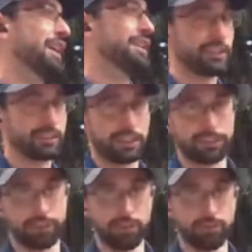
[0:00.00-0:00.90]
I think
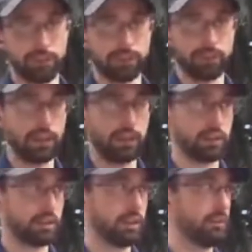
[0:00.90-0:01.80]
that's the difference
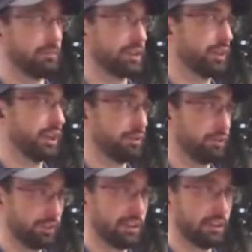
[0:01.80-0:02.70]
there. That's why I
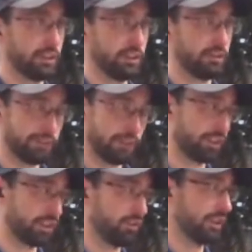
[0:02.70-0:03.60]
refer
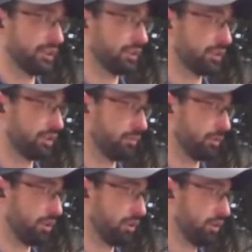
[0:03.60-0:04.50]
to it as a
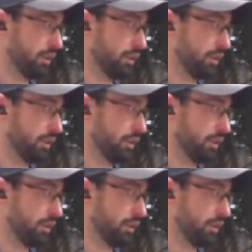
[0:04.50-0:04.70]
tuber.